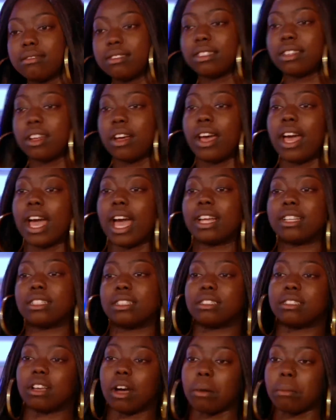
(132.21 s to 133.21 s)
you know,
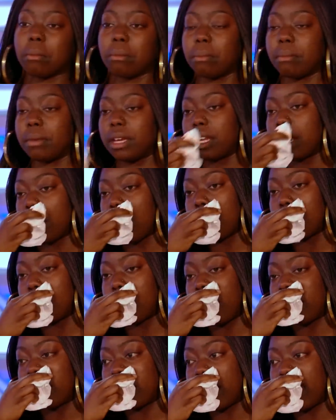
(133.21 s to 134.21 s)
ended up me and her
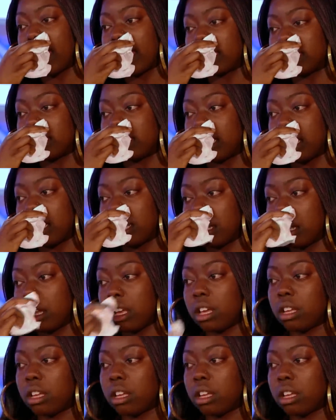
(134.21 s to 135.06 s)
butting heads, and